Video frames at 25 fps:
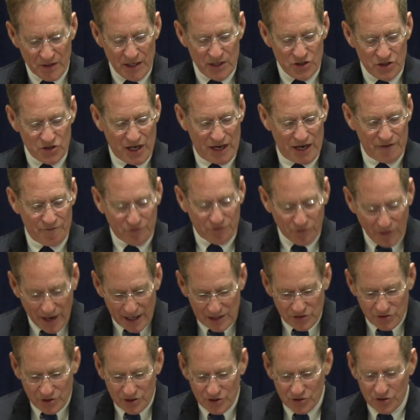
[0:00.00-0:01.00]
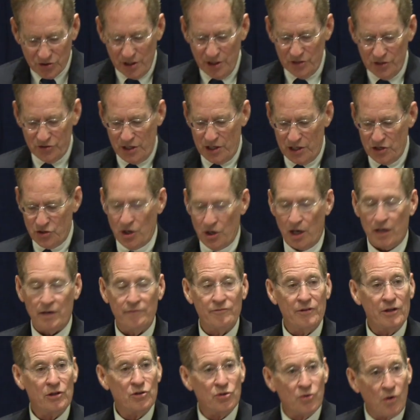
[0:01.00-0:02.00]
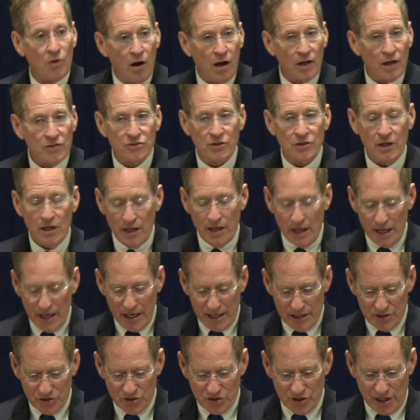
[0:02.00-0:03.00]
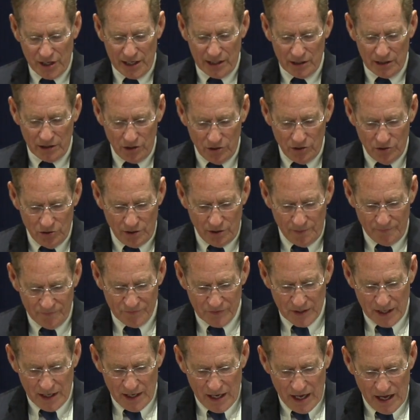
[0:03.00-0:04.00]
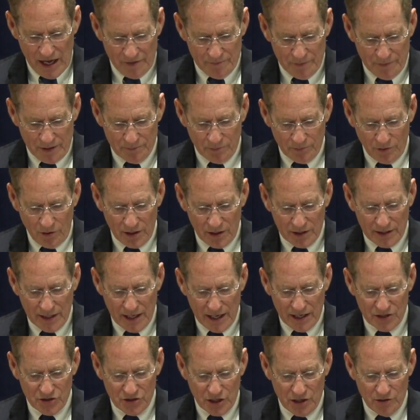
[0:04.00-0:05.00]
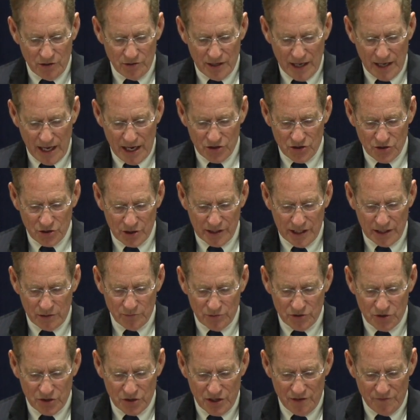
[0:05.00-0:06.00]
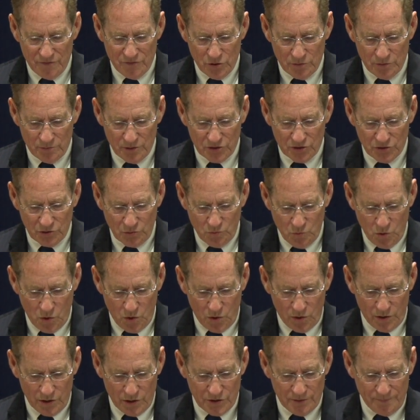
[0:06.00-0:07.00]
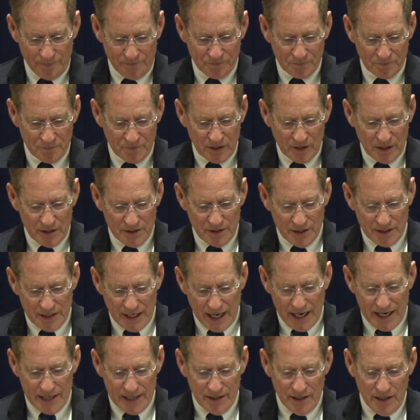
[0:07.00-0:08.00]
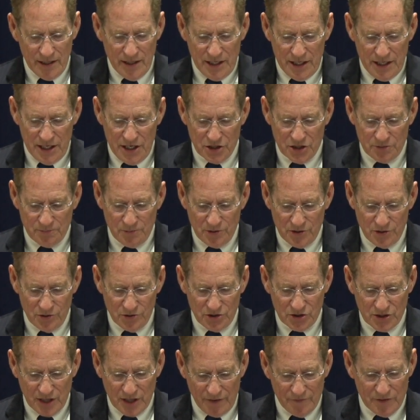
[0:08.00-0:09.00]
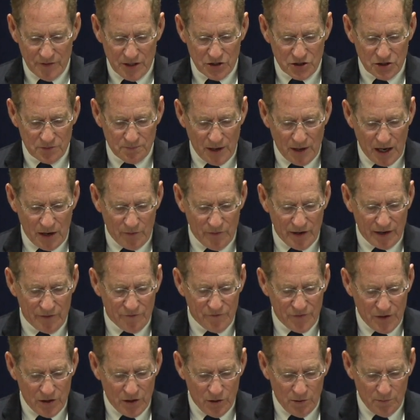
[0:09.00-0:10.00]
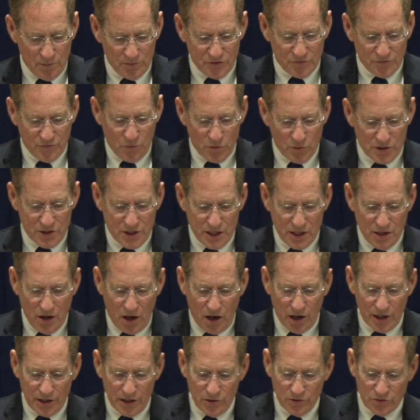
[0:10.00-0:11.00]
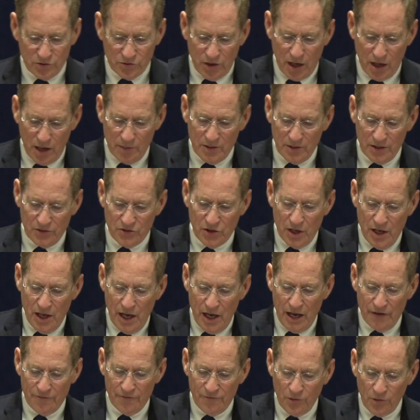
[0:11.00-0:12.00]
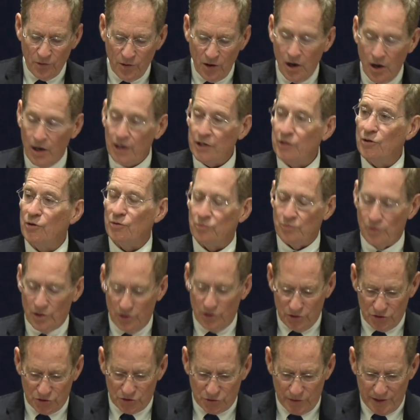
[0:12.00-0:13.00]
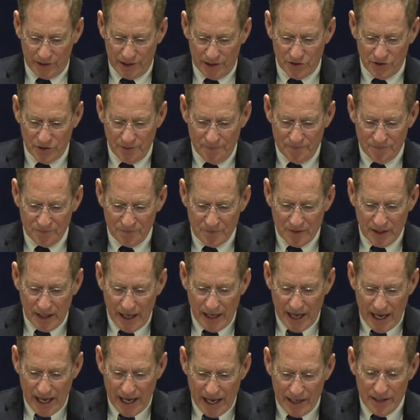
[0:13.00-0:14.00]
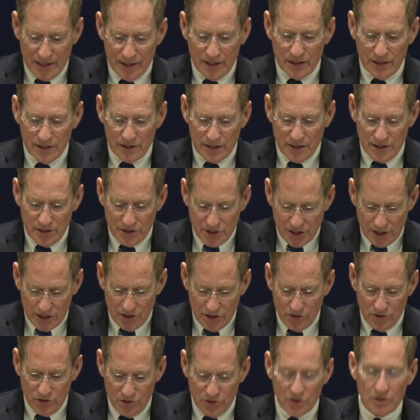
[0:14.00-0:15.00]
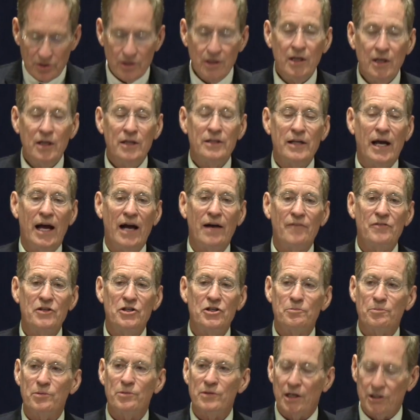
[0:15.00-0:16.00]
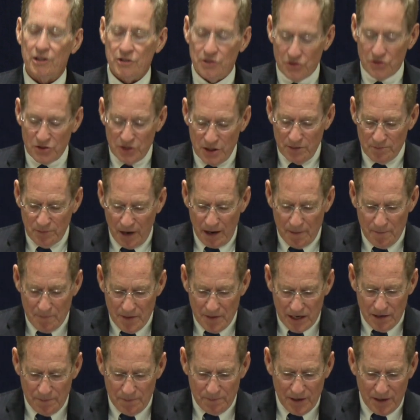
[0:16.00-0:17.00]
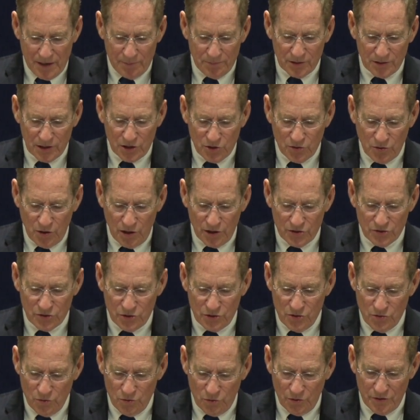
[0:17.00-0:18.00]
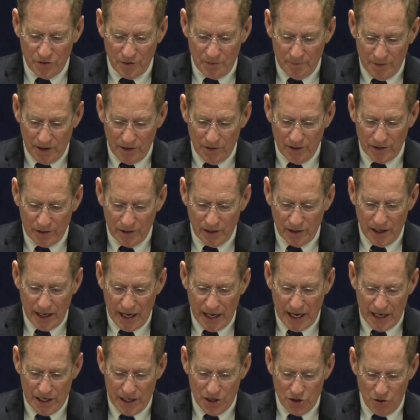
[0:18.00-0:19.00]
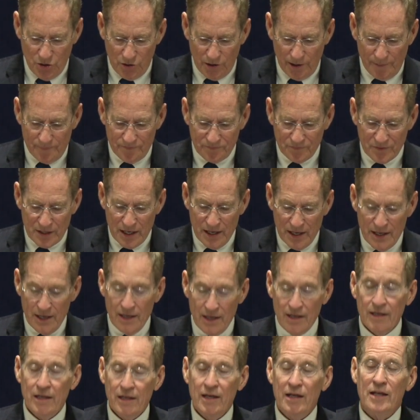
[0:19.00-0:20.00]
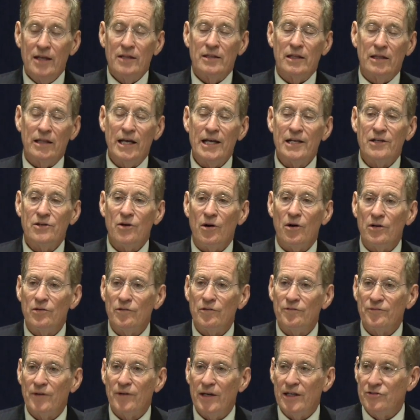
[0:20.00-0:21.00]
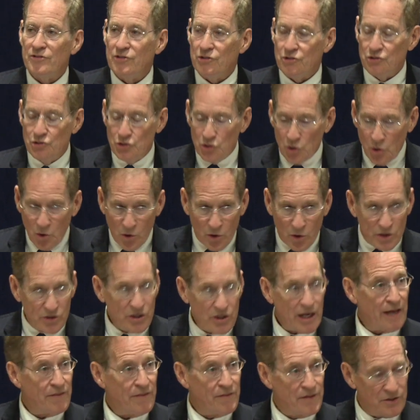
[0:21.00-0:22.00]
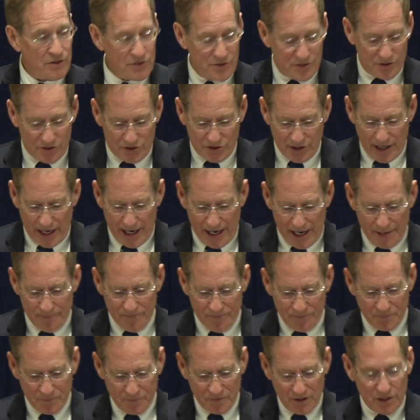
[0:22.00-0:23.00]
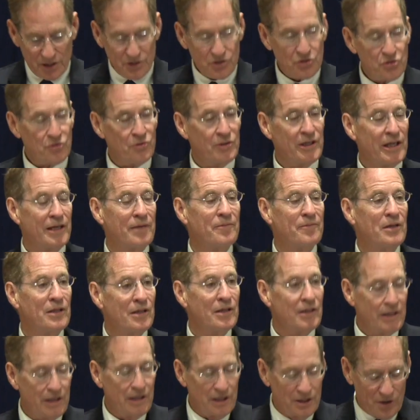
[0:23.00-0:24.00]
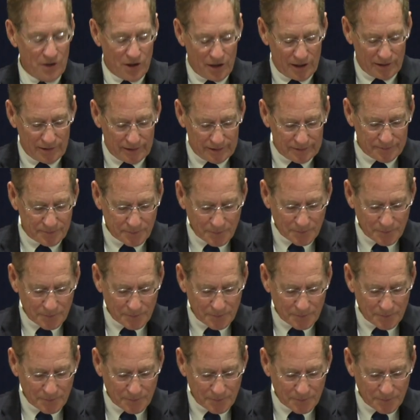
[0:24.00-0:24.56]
St. Francis, St. John of the Cross, and St. Luke have been broadcast internationally and received numerous awards. To date, he has produced 7 inspiring films, 14 audio dramas, and 4 audio rosaries, and continues to have these productions seen by many people across Northern America and Europe. The late Cardinal Francis George had this to say concerning Leonardo.